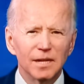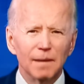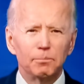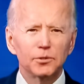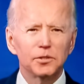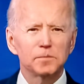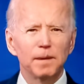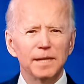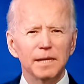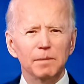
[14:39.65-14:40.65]
and put this
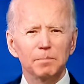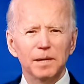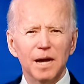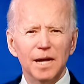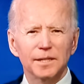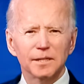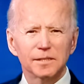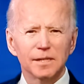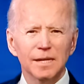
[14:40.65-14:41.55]
pandemic behind us